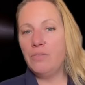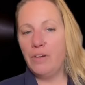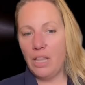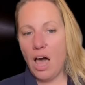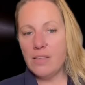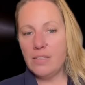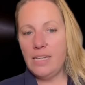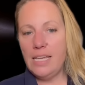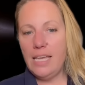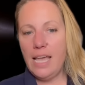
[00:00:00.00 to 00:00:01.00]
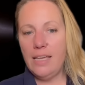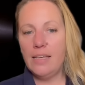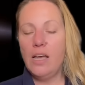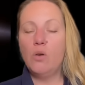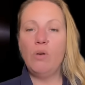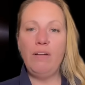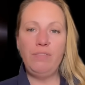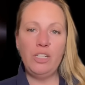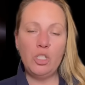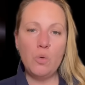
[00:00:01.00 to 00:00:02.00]
velocity kick,
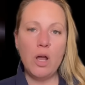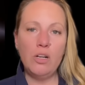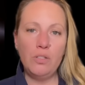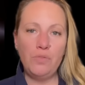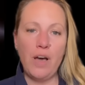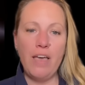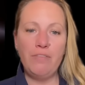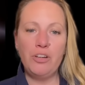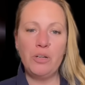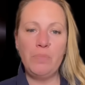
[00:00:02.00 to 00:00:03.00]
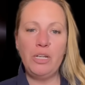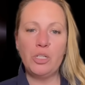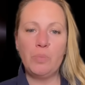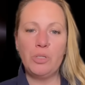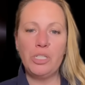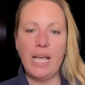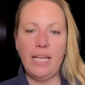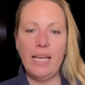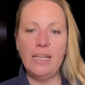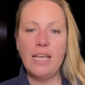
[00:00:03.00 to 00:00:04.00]
roughly 200 to 500 meters per
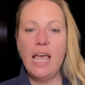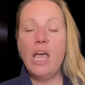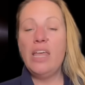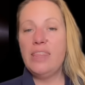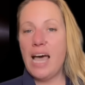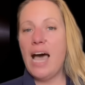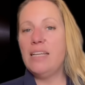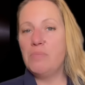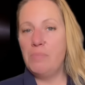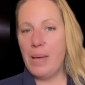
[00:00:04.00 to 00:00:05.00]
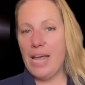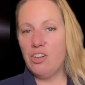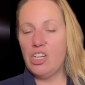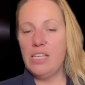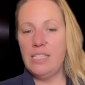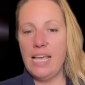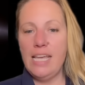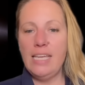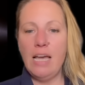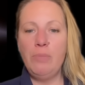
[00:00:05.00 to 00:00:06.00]
second, that matches
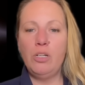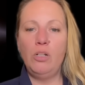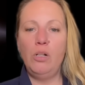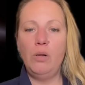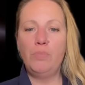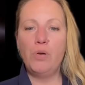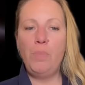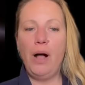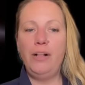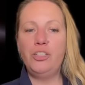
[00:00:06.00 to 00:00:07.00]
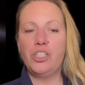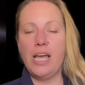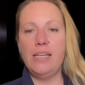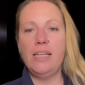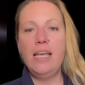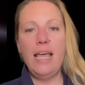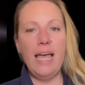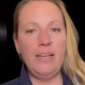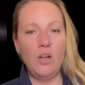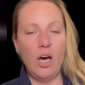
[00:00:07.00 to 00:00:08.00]
a chemical propulsion
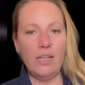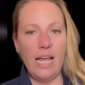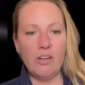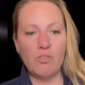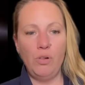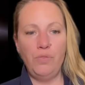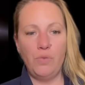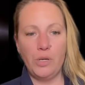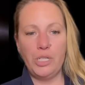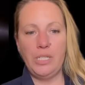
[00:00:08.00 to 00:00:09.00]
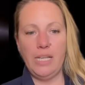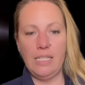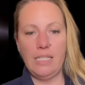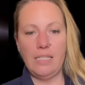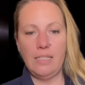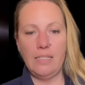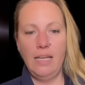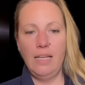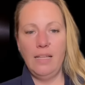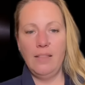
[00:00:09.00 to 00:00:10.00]
and not natural forces.
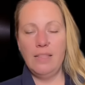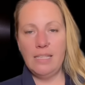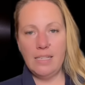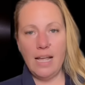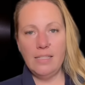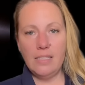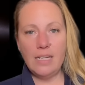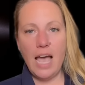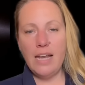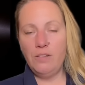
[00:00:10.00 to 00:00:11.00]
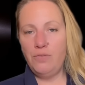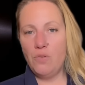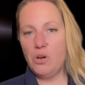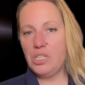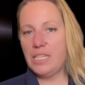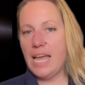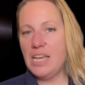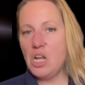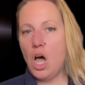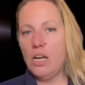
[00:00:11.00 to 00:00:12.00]
The sun's tidal force
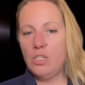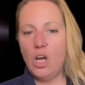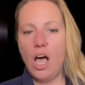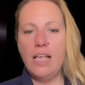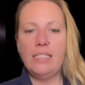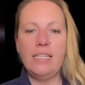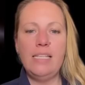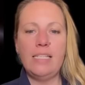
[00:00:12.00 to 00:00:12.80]
cannot cause this